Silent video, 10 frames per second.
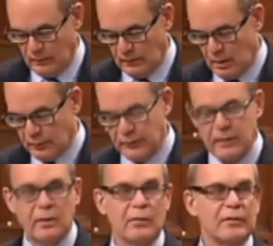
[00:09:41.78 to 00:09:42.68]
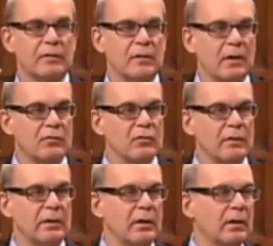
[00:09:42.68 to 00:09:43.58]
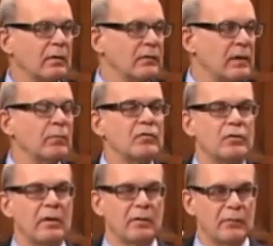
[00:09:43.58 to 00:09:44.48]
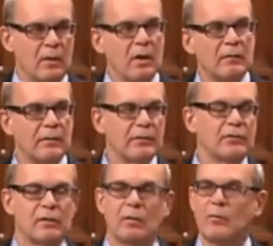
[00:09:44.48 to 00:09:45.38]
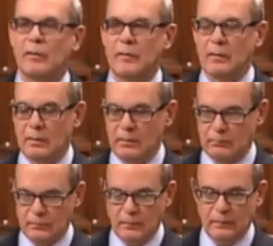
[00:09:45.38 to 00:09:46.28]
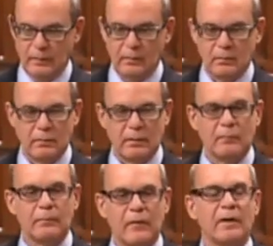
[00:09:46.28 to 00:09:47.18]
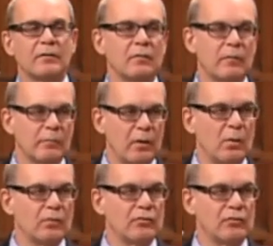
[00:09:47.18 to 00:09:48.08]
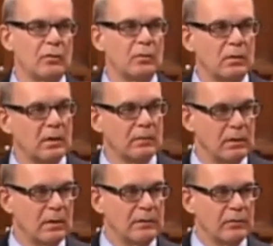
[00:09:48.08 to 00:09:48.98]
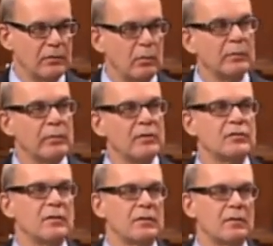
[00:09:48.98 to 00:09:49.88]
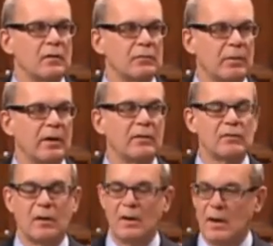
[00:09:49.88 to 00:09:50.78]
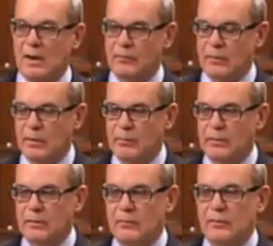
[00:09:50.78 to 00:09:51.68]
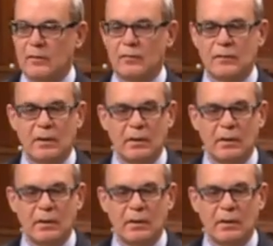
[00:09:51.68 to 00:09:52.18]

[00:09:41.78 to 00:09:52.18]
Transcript: Halton Hills has actually demonstrated for all of us, an effective approach to doing business in this place. After he produced his